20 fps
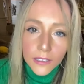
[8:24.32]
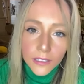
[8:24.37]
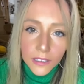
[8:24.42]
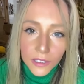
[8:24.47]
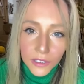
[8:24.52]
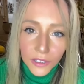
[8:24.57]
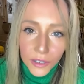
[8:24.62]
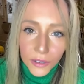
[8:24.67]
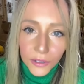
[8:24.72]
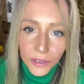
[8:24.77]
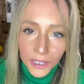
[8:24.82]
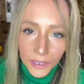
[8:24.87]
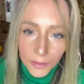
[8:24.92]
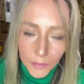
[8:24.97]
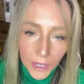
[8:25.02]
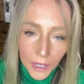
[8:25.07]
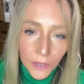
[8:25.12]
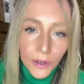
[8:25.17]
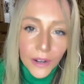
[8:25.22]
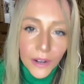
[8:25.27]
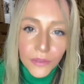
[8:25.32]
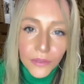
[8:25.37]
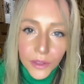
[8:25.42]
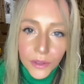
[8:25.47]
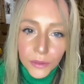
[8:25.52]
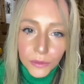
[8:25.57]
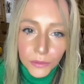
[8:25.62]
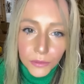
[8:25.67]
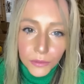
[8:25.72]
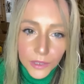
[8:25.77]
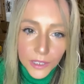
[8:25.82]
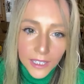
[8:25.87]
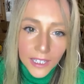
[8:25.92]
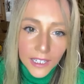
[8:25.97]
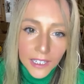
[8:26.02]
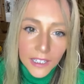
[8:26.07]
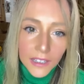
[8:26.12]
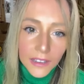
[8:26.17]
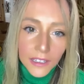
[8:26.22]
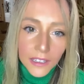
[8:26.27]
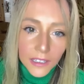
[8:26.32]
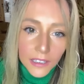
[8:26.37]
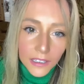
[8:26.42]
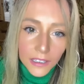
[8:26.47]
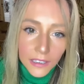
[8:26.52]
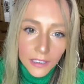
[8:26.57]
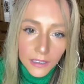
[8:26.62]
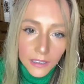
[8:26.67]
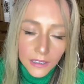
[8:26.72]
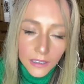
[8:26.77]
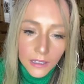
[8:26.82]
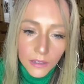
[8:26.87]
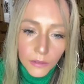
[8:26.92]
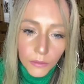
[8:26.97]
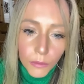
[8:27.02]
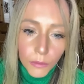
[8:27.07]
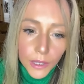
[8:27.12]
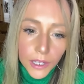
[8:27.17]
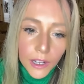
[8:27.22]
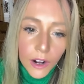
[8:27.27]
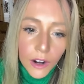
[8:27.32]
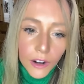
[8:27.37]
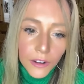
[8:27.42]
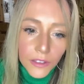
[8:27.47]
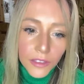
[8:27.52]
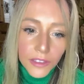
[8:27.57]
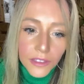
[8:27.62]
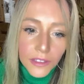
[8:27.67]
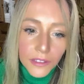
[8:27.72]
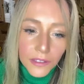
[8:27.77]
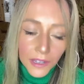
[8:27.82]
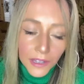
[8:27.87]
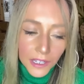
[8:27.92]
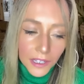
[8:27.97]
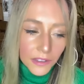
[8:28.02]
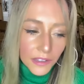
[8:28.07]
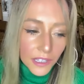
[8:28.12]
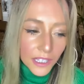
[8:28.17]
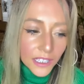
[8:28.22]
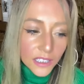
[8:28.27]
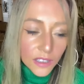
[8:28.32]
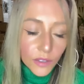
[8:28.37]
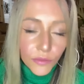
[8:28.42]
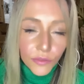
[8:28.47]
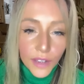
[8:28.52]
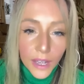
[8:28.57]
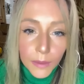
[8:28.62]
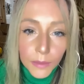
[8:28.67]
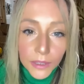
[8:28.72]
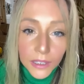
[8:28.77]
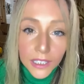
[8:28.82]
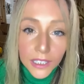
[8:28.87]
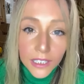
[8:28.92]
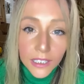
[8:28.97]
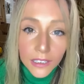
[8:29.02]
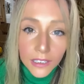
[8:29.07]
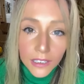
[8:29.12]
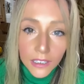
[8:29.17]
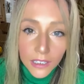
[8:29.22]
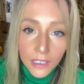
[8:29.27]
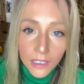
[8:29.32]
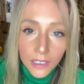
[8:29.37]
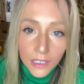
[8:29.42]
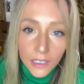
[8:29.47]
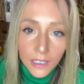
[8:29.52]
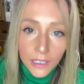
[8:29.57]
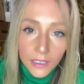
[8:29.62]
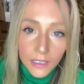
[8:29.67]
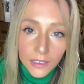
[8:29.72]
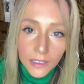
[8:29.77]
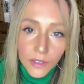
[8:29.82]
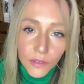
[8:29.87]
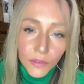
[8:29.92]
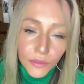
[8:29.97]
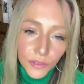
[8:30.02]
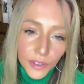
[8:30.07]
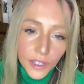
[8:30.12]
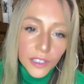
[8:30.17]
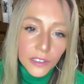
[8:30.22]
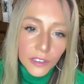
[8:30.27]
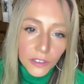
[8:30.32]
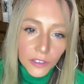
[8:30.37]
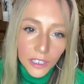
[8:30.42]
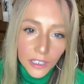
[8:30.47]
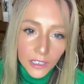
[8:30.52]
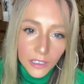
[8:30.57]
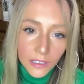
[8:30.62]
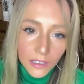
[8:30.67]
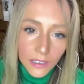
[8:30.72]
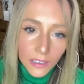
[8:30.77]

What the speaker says: like my grandfather would say that we are like his family is the victory,